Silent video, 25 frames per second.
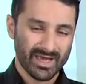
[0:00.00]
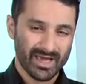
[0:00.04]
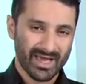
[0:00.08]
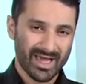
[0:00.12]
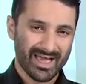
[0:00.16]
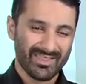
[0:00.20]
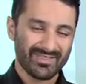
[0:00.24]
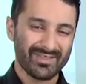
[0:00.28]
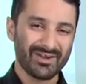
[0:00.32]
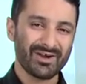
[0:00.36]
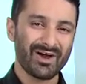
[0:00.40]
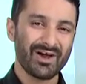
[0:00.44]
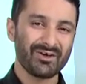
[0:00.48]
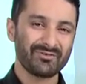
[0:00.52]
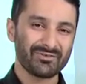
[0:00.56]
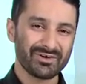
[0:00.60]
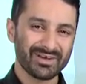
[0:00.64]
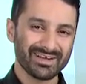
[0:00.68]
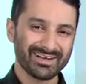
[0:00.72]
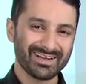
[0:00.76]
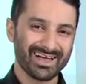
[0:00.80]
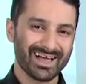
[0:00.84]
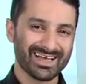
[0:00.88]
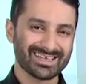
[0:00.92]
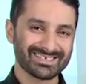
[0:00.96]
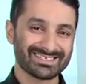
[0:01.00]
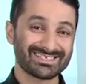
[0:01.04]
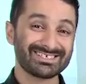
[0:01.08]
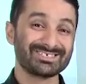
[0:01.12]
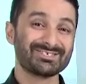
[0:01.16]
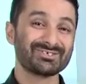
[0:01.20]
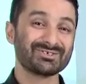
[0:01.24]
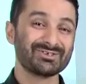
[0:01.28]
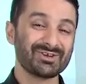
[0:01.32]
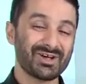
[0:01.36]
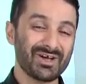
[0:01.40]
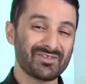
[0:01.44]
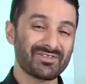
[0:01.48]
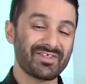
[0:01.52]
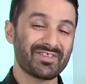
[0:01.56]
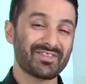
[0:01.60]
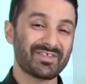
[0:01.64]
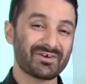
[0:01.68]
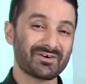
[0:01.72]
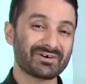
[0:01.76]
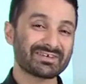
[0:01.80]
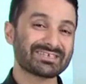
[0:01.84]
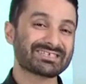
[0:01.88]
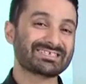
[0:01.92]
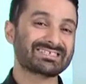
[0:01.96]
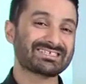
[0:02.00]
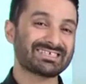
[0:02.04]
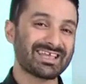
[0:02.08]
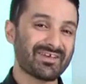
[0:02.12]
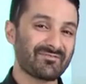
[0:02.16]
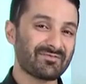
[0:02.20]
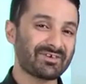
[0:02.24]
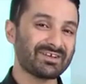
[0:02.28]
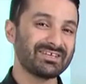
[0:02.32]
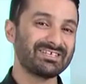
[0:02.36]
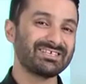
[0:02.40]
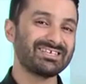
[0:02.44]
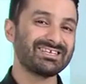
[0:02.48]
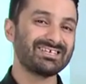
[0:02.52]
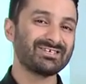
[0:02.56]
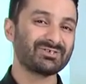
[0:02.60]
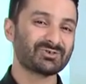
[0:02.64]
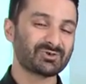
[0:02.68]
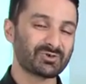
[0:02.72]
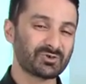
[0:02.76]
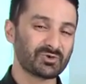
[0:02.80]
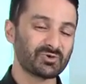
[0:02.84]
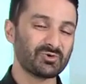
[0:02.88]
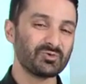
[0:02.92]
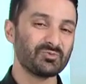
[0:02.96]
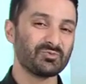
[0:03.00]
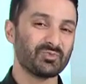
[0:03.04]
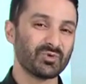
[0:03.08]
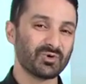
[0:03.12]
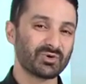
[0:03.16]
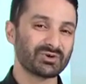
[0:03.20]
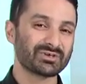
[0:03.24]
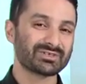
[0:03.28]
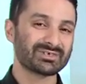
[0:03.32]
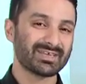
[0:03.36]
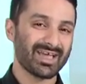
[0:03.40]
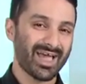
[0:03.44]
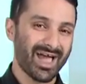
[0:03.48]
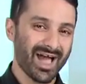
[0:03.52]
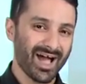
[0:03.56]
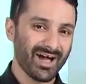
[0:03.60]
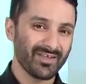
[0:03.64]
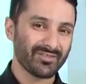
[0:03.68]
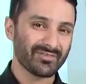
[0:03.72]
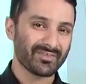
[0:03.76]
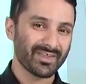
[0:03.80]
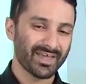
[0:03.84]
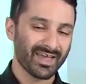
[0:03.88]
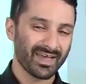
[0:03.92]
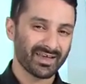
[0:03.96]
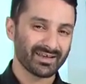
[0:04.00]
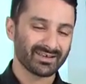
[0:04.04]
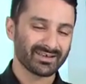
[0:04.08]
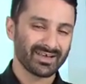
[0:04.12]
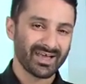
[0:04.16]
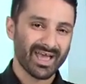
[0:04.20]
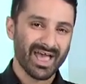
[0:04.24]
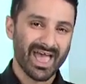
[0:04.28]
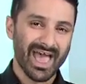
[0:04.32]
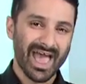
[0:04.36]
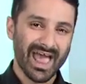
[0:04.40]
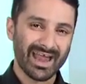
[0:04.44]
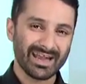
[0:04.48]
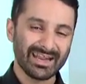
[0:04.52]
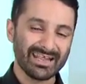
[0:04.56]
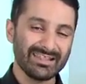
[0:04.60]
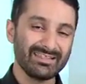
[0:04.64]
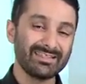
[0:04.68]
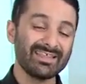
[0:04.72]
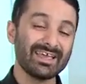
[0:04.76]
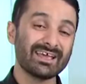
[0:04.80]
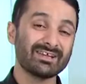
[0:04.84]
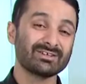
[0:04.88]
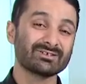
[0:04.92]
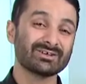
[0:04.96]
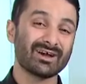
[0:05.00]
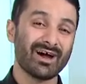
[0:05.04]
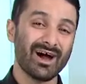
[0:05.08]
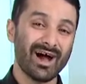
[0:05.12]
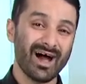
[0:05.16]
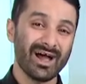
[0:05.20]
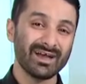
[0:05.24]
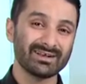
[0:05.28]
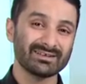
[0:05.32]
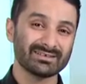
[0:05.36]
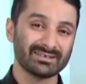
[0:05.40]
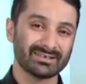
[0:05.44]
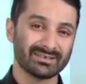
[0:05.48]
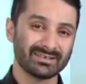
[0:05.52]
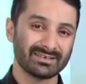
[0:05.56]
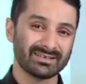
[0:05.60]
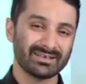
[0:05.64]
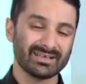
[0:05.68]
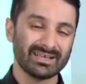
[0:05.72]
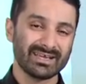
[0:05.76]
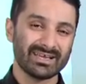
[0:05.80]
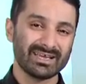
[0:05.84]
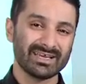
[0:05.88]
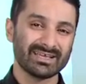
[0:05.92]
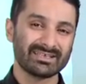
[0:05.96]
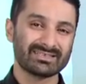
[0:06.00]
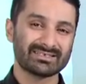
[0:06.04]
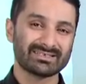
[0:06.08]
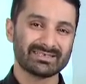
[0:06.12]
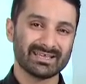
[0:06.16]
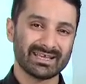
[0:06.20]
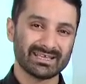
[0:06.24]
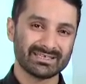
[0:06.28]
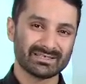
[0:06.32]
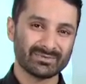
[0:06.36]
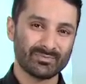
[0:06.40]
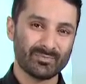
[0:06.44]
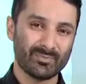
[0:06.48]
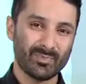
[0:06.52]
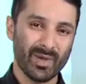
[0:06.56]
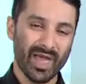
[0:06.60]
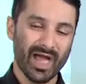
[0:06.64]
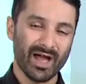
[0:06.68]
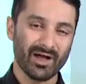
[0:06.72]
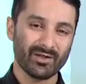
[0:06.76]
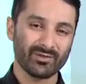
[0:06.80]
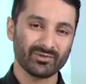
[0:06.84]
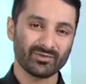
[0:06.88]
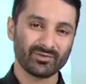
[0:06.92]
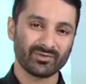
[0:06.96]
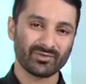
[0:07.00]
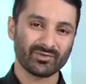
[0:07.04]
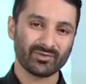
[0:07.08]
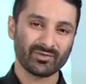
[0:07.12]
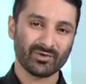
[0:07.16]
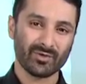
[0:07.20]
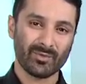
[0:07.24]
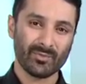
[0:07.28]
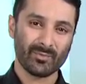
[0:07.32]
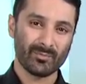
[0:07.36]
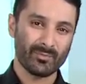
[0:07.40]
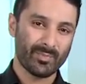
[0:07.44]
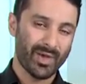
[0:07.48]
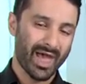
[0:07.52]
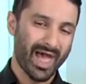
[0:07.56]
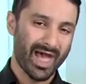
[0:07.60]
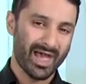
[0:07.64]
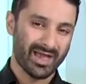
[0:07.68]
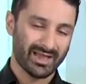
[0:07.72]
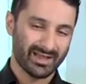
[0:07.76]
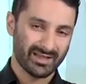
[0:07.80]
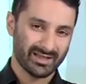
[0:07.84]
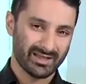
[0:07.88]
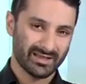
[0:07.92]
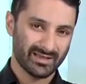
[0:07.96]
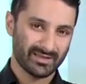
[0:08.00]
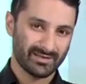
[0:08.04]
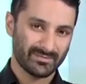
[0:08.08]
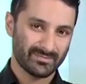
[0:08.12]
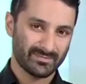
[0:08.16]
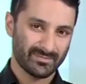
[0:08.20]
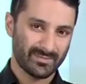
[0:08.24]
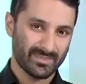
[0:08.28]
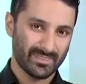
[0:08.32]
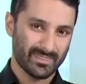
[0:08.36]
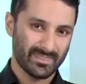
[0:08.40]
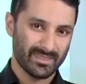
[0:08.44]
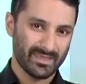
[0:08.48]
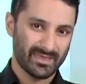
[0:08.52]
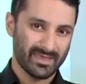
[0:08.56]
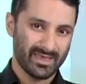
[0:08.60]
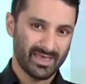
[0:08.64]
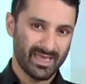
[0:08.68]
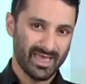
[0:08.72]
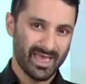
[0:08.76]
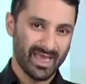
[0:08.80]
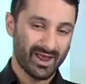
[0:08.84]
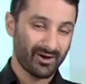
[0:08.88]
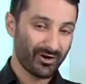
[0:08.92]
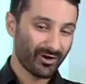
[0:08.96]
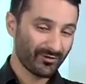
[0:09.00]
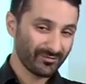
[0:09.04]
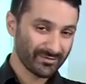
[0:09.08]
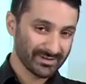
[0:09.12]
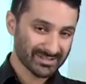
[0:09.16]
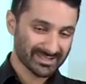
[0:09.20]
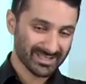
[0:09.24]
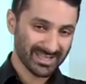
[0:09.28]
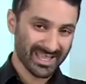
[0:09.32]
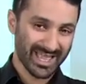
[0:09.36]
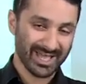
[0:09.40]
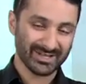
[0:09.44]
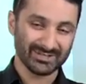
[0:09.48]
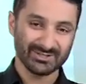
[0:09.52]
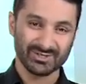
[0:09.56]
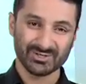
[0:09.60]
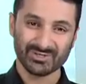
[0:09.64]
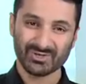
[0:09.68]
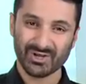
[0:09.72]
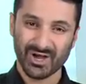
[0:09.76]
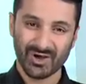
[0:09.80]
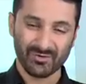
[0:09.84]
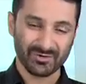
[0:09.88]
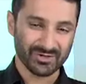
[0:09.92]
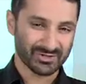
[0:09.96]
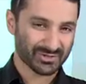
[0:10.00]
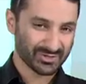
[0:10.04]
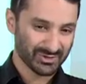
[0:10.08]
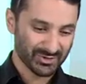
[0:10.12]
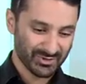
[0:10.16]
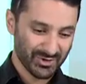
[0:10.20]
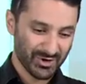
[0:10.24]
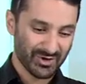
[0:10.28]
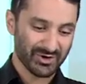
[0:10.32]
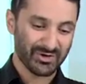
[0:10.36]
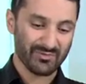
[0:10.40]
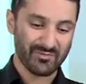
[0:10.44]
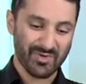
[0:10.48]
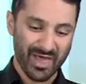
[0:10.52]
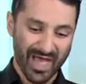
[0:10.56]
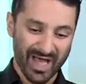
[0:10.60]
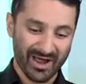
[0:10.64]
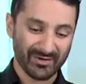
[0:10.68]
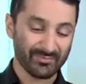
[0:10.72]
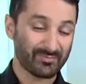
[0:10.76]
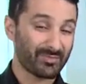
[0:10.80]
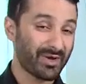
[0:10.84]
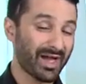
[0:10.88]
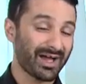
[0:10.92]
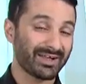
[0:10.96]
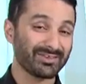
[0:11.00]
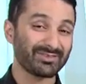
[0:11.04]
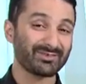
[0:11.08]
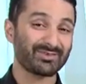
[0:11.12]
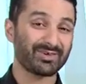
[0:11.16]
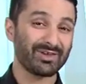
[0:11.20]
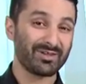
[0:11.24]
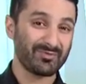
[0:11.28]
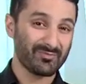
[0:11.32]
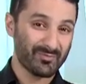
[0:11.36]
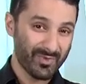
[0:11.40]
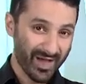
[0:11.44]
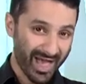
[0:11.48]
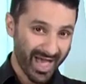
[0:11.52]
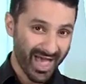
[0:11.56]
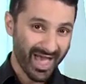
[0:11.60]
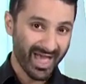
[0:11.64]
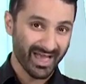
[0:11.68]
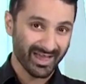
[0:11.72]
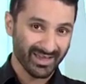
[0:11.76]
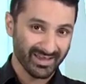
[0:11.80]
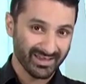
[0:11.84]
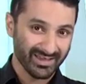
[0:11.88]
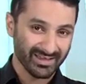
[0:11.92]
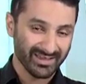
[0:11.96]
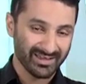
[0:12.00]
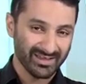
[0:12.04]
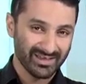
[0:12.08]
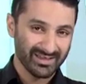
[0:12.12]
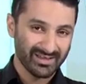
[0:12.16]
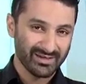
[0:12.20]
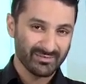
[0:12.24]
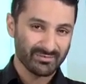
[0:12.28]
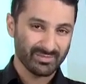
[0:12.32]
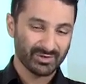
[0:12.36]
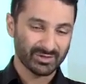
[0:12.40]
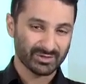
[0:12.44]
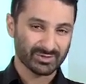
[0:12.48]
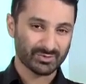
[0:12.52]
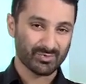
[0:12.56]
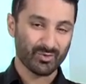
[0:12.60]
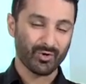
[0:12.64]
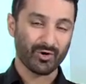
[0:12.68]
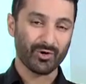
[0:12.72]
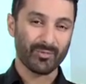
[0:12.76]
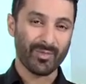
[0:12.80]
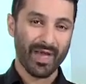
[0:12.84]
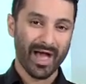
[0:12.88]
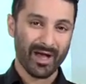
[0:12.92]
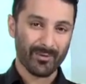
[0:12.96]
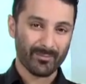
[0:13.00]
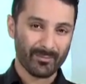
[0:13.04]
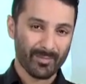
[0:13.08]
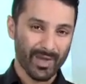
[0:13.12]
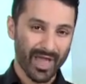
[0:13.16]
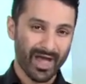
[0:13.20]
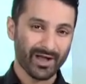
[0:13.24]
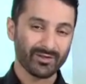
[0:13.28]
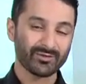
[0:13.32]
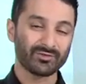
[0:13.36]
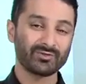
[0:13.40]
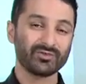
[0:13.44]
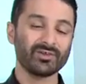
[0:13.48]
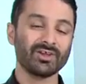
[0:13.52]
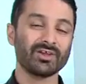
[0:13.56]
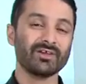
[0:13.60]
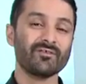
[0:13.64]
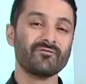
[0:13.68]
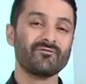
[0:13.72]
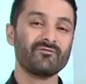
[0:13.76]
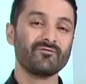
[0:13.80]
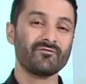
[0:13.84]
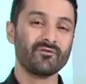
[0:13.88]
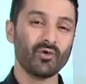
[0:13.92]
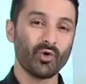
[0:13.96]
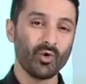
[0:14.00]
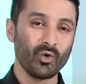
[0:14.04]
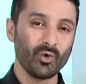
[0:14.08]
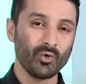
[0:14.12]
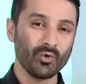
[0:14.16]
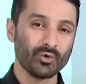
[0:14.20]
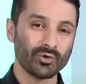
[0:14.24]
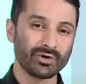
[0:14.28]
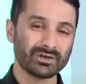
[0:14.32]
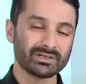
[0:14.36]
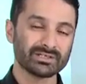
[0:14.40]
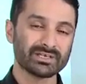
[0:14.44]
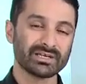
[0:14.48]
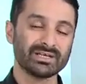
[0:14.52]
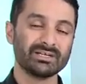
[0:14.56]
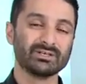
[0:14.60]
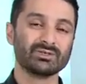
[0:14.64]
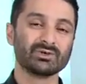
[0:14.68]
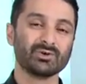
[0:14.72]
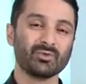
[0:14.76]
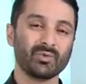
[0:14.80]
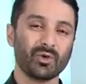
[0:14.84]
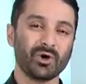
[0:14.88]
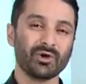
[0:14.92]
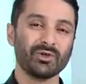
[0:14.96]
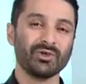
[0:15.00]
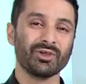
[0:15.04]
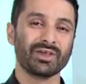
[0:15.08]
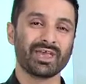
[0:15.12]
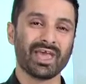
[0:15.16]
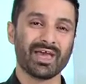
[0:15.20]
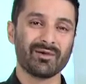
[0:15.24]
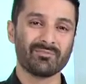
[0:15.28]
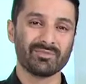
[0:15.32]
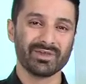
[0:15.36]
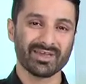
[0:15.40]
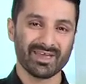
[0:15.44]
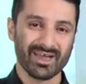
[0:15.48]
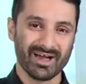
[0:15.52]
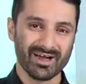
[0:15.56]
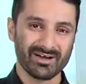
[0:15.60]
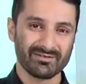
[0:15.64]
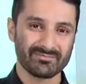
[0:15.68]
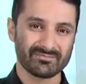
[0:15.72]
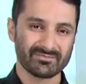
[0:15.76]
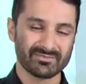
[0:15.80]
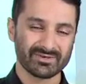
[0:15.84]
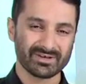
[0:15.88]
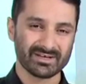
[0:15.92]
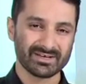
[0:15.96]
And then I realized, did you know that there are 72 books out there, and in their title it says bounce back? And obviously, as you know, it's not about bouncing back, but it's more about bouncing forward into what you can become.